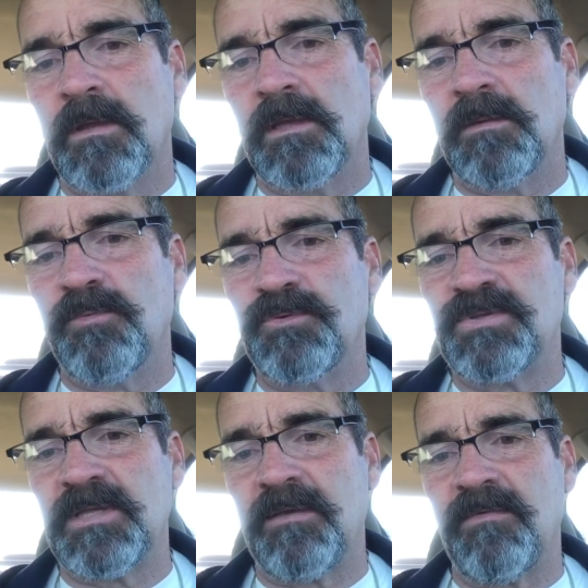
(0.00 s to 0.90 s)
Hebrews
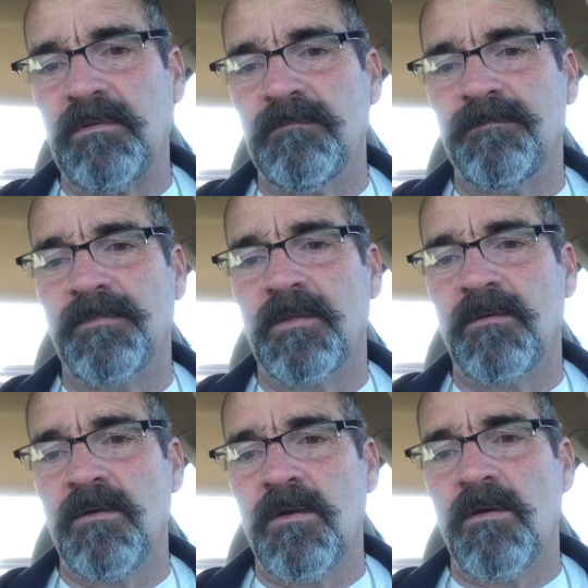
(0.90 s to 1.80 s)
7.
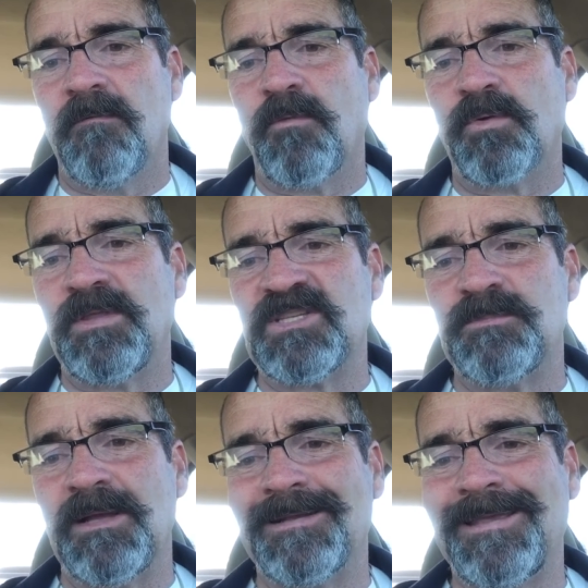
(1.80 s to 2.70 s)
For this
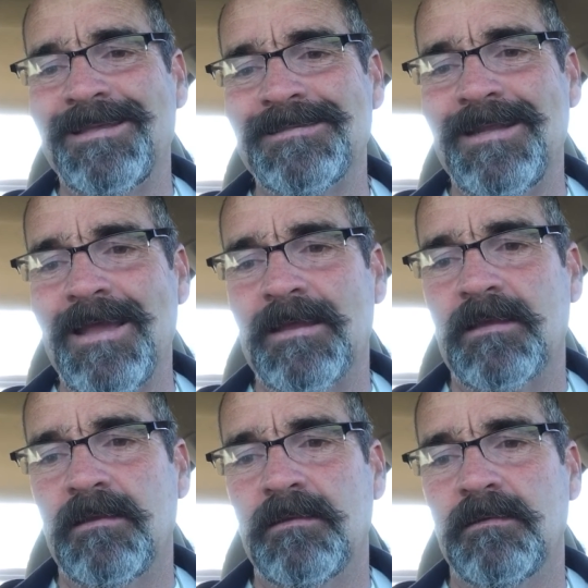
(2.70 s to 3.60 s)
Melchizedek,
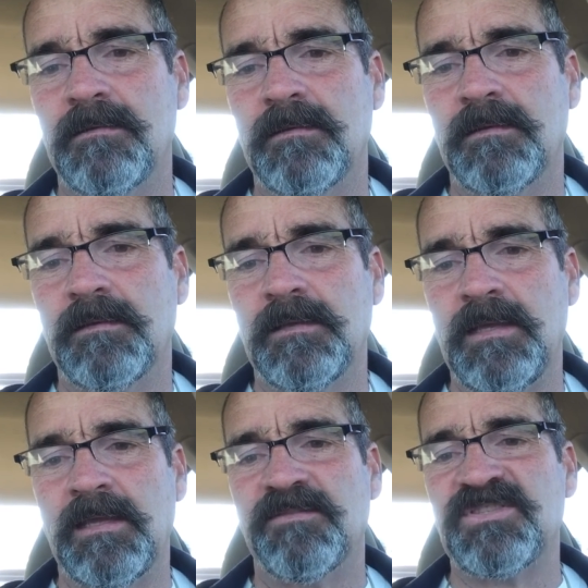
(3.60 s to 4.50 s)

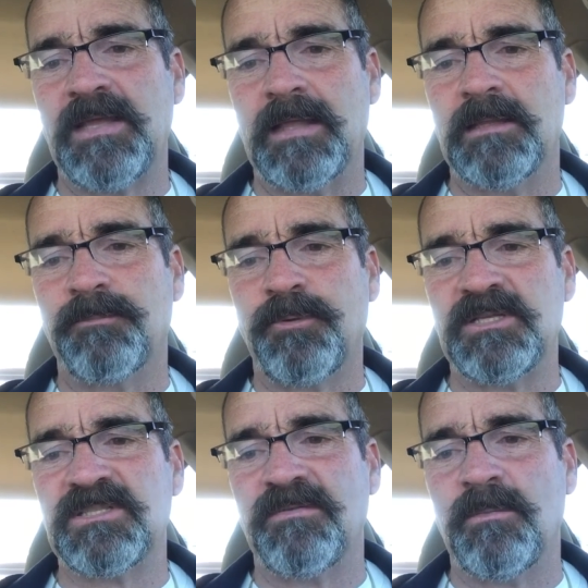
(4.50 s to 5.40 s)
king of Salem,
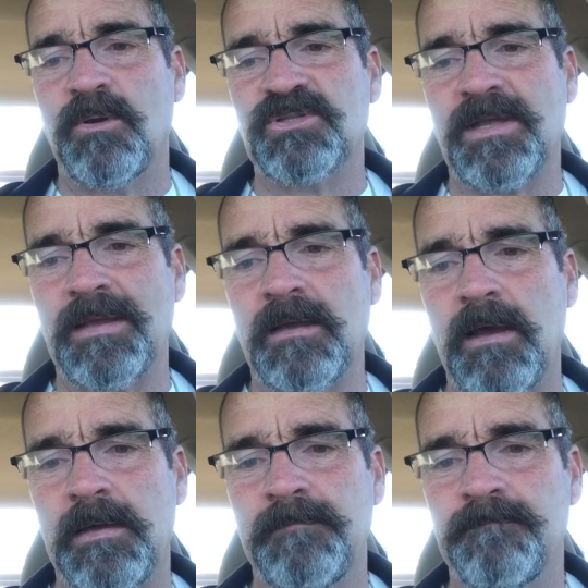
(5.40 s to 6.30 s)
priest of the Most High
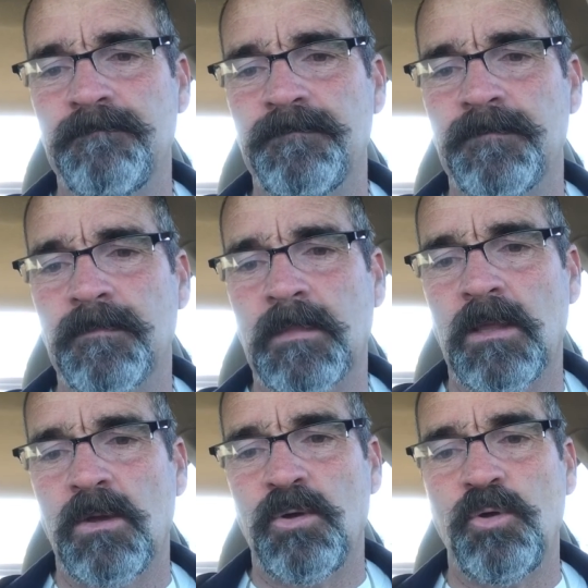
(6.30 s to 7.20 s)
God,
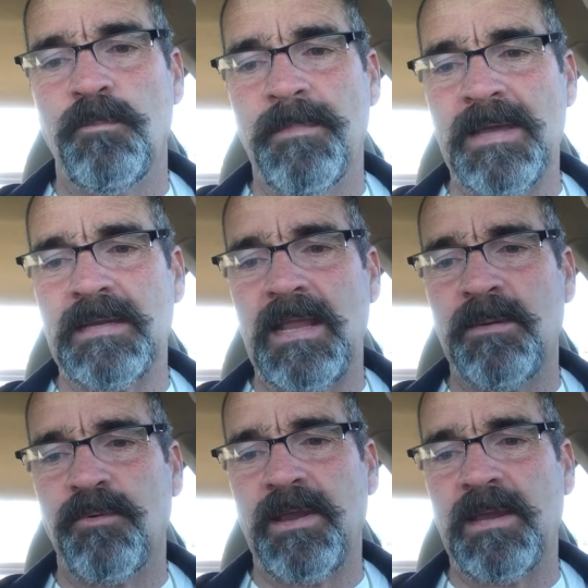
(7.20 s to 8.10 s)
who met
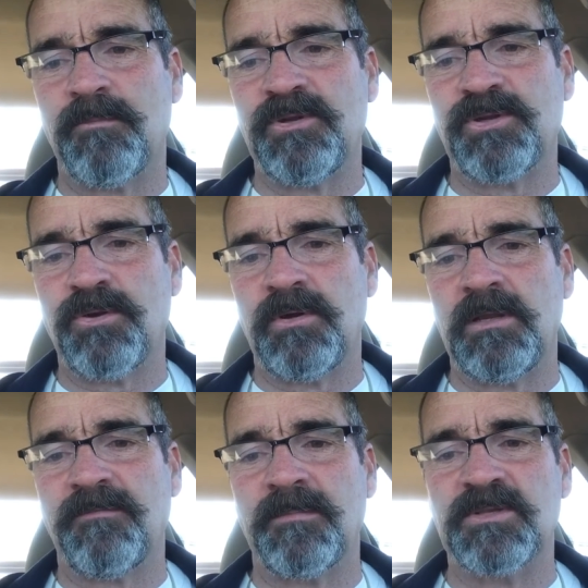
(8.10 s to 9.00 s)
Abraham
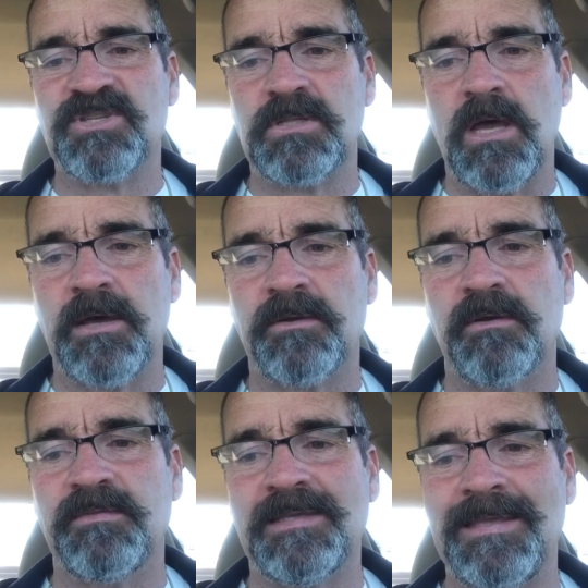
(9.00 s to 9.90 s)
returning from the slaughter
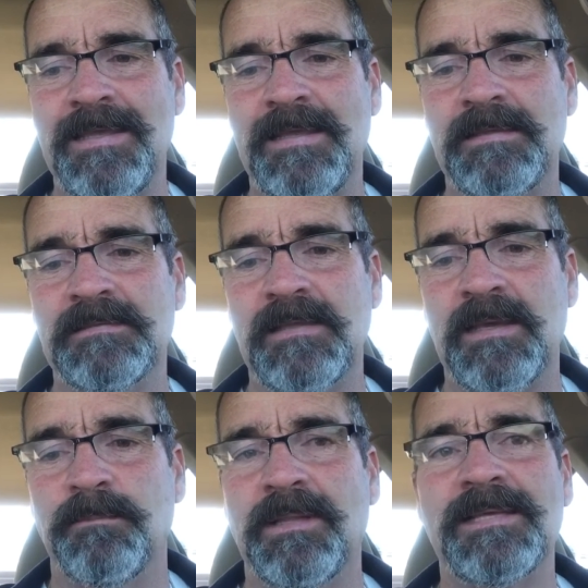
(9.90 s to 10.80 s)
of the kings
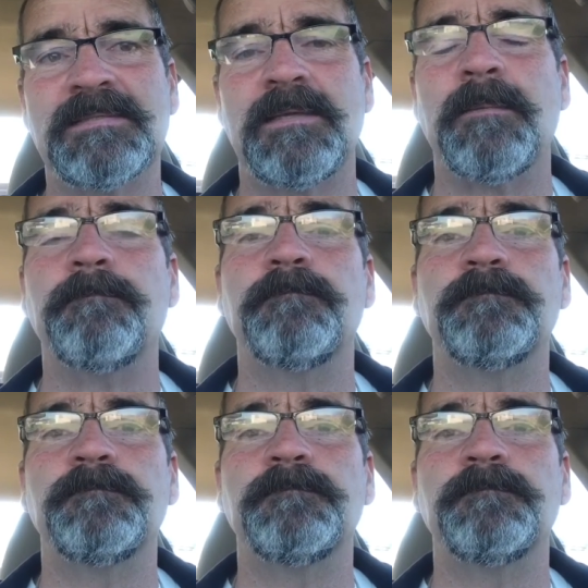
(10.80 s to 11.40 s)
and blessed him.